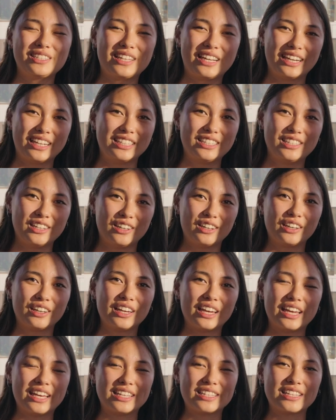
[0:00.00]
that I took
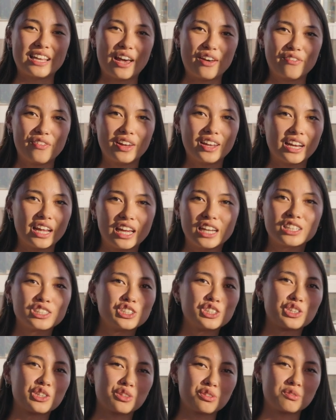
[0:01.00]
is
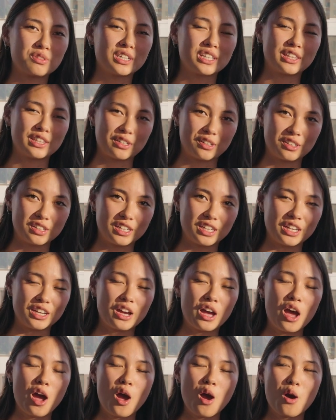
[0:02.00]
FNH
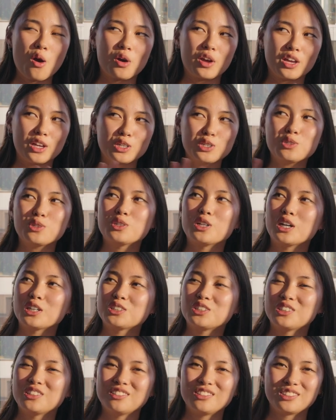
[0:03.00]
330.
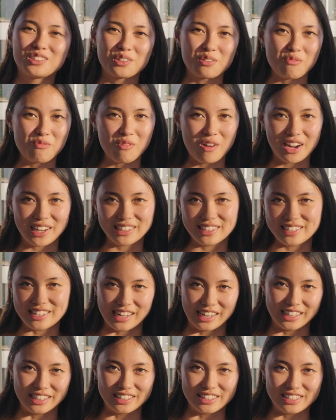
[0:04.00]
Introduction to Wine
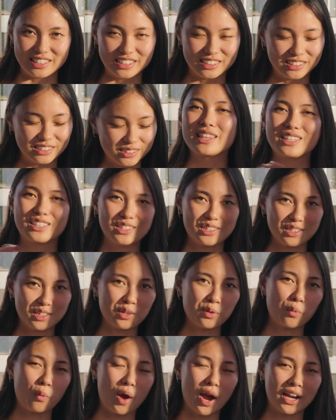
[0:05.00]
Sciences. This is
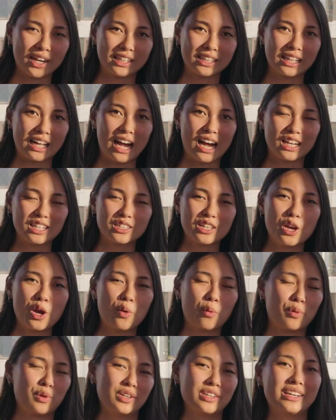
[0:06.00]
a wine class
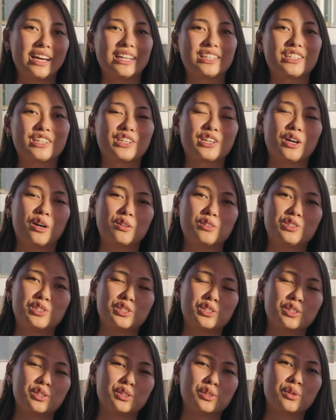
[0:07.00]
where you get to go
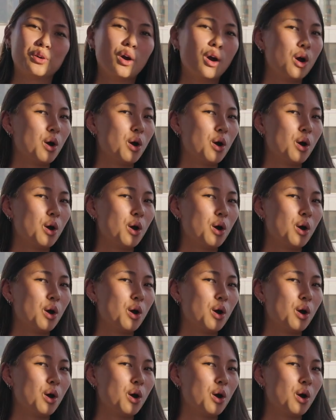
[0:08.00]
to